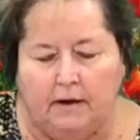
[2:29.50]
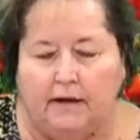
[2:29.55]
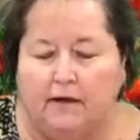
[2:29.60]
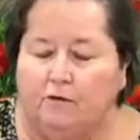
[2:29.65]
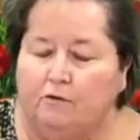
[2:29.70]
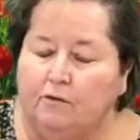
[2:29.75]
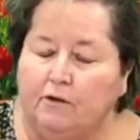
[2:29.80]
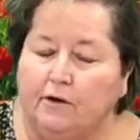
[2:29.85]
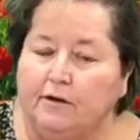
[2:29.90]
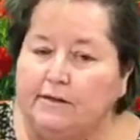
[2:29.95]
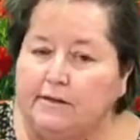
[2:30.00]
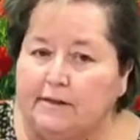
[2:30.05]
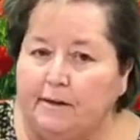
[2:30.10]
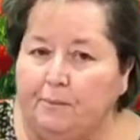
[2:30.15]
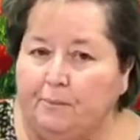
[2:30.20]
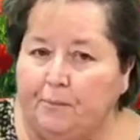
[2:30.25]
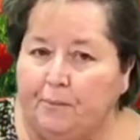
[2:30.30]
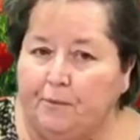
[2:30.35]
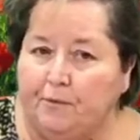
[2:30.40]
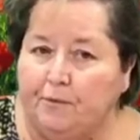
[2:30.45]
Real
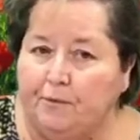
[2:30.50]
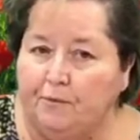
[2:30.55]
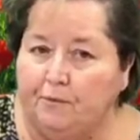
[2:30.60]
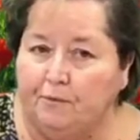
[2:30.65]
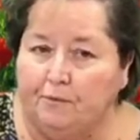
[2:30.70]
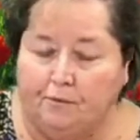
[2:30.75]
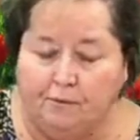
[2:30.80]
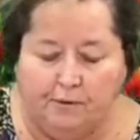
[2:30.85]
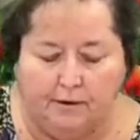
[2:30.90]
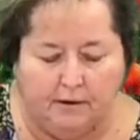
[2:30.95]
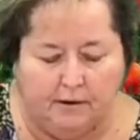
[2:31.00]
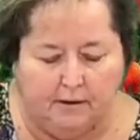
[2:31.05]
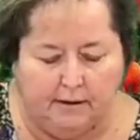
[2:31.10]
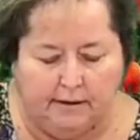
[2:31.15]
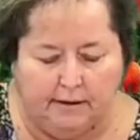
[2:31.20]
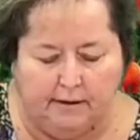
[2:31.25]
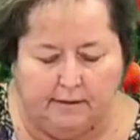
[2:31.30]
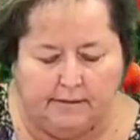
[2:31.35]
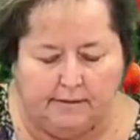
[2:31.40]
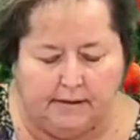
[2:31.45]
simple, real
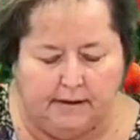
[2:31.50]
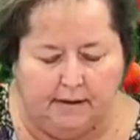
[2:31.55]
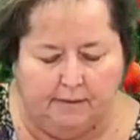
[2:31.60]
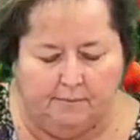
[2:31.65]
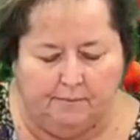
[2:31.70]
easy.